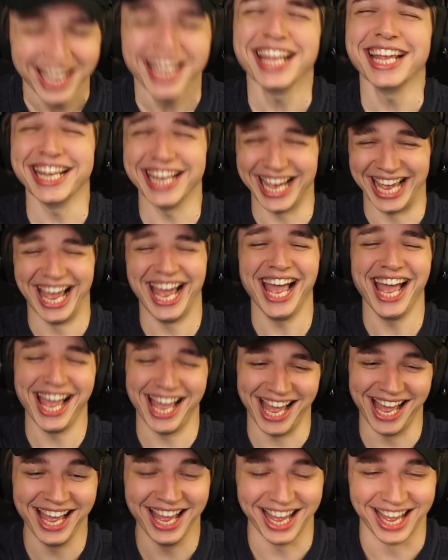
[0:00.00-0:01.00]

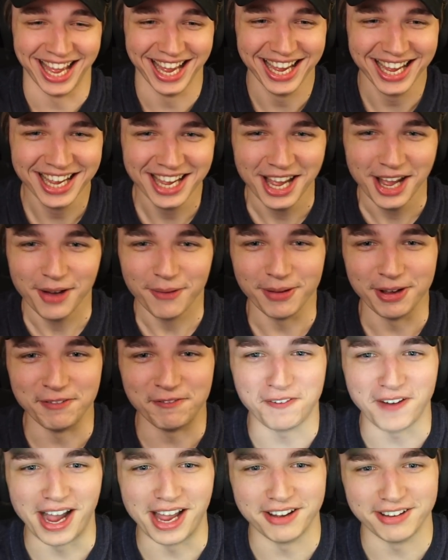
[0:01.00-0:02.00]
yeah. We
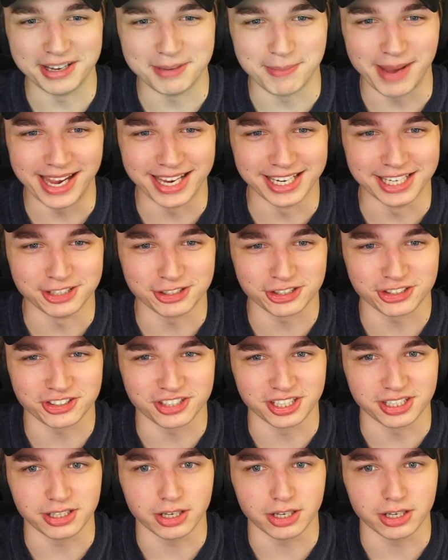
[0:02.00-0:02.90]
finally made it just to...